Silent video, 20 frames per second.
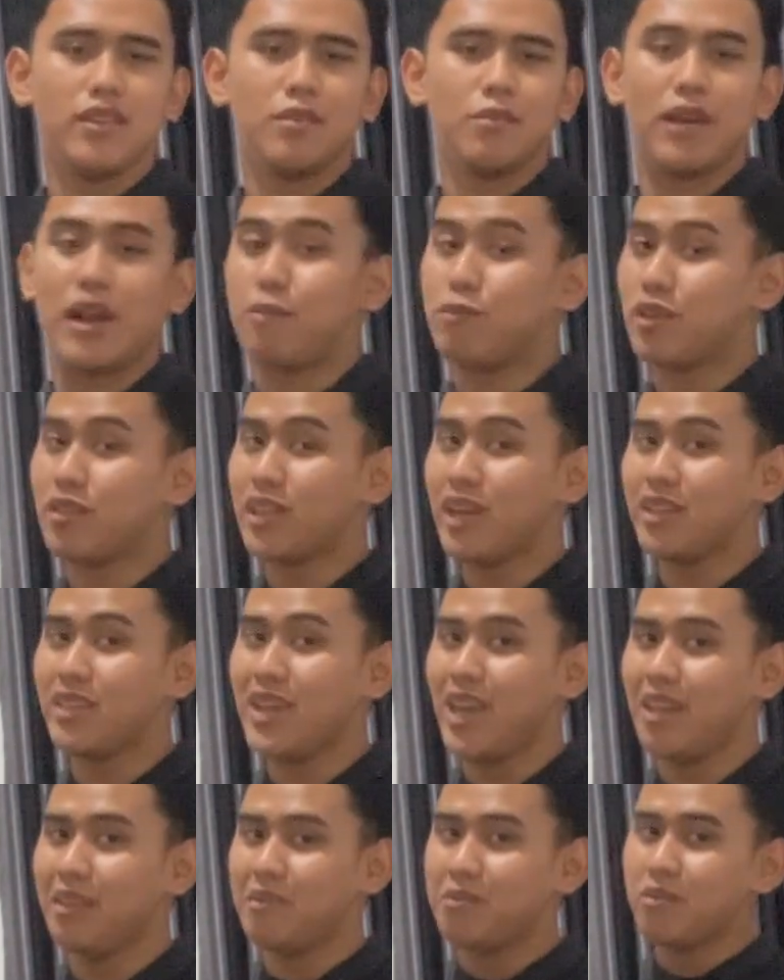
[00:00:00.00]
But I'm not done
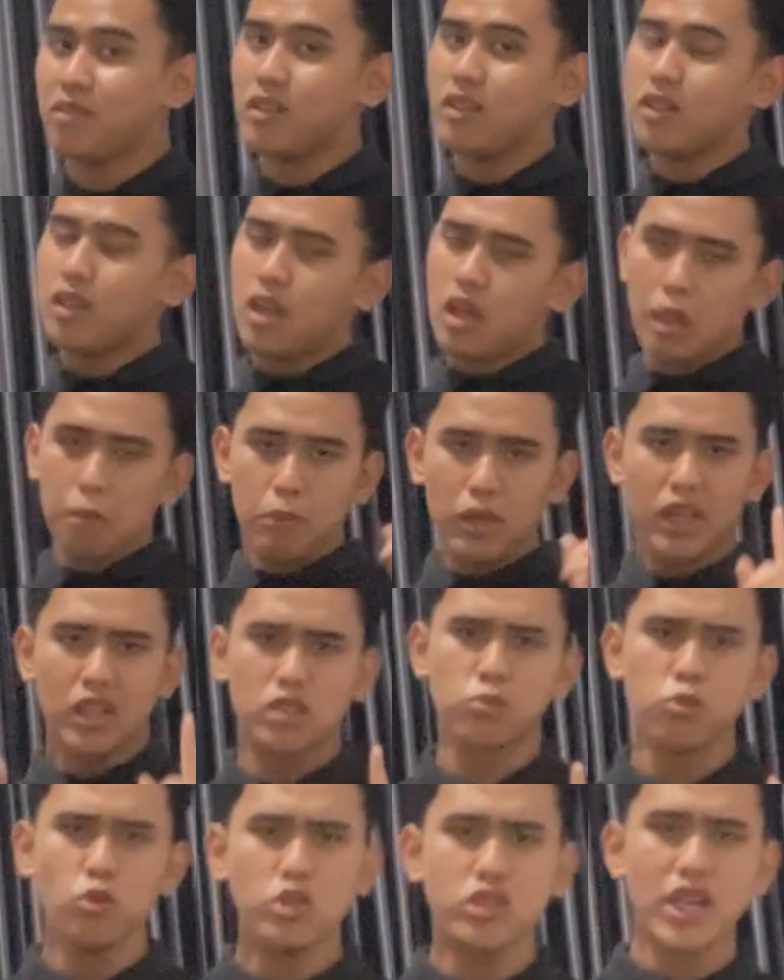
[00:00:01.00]
yet.
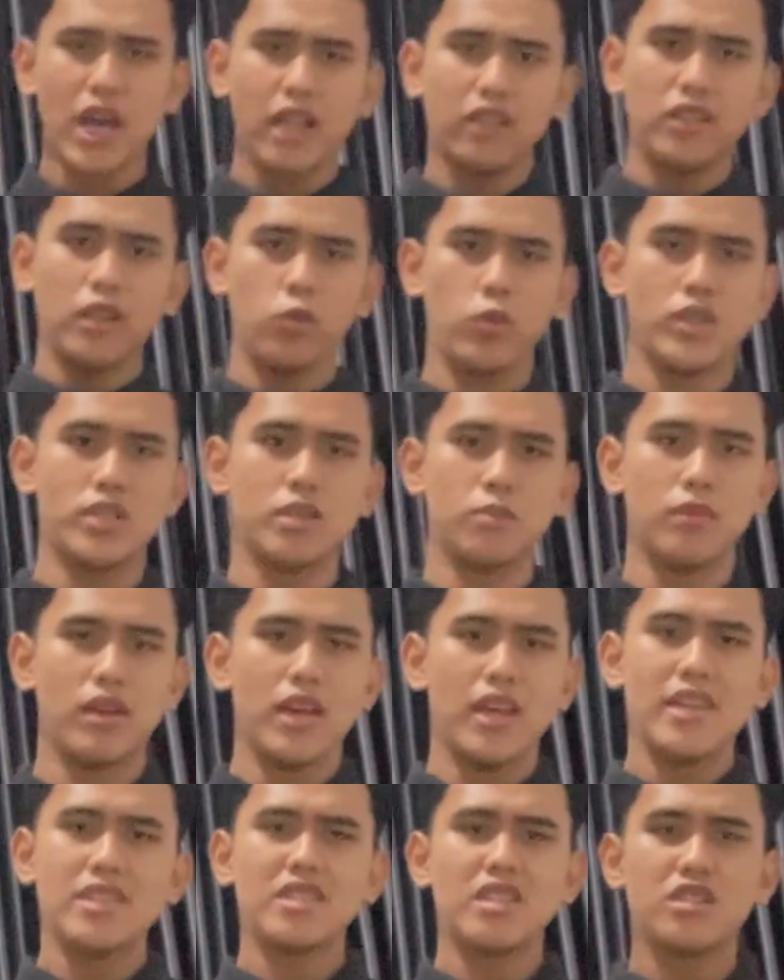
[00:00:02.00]
Because multilingualism
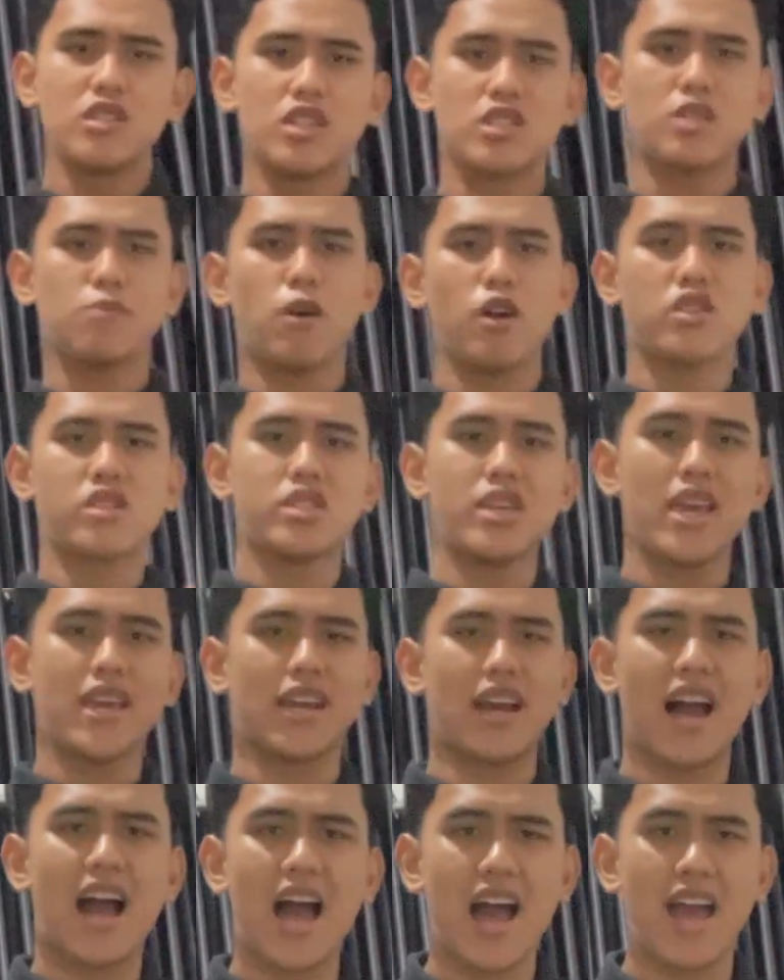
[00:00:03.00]
isn't just about
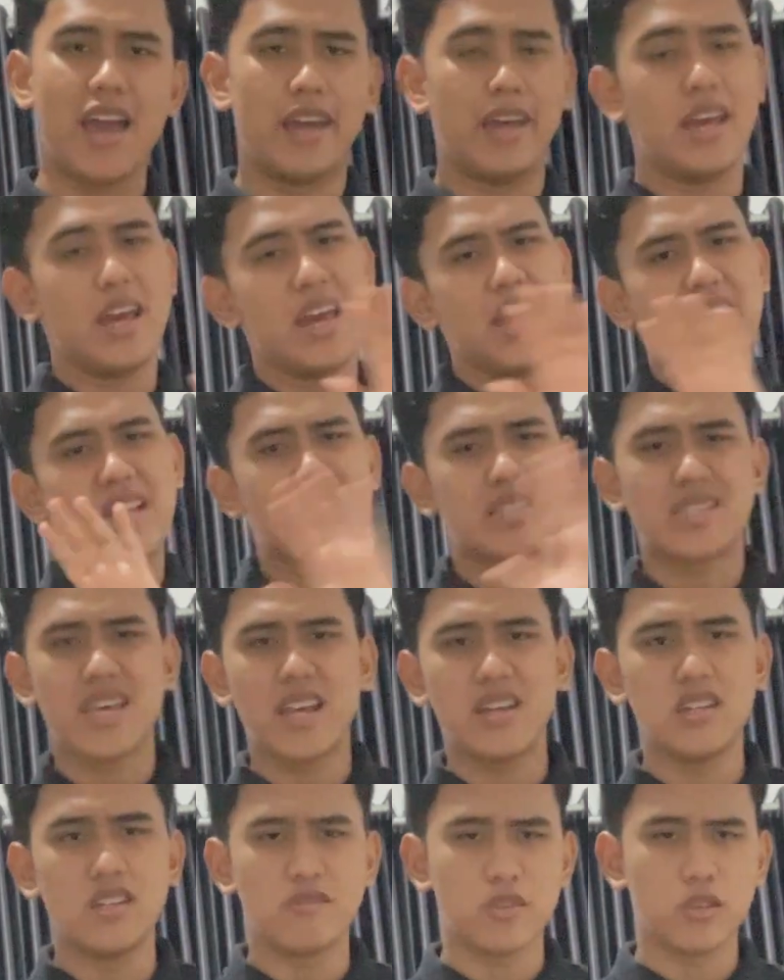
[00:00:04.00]
saying hi in
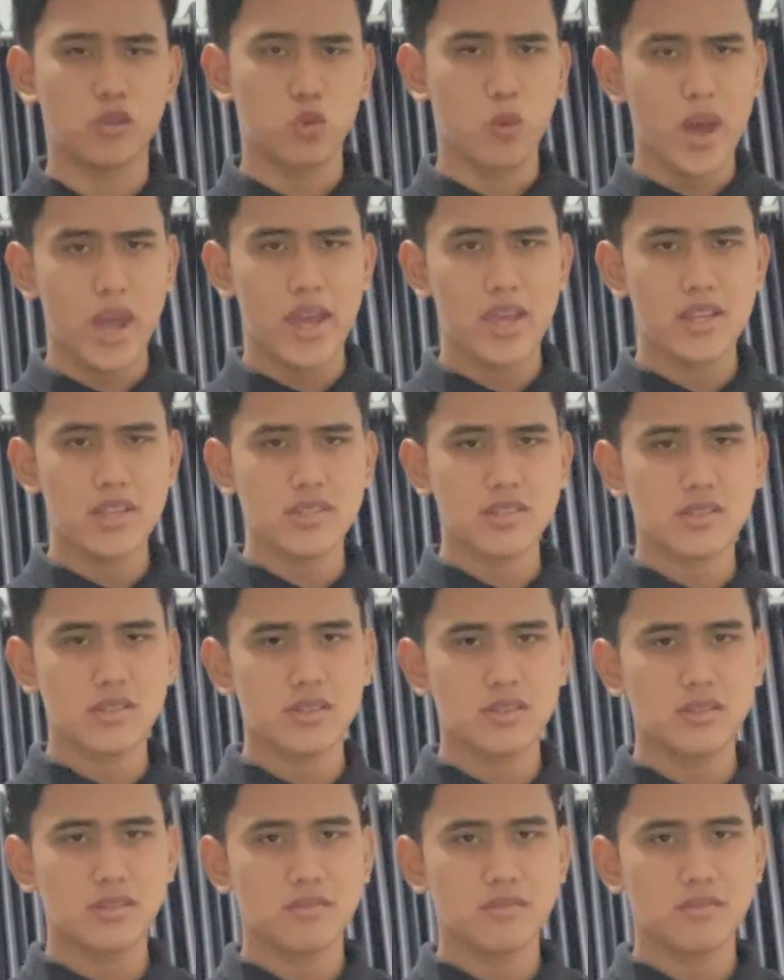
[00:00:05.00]
10 different ways.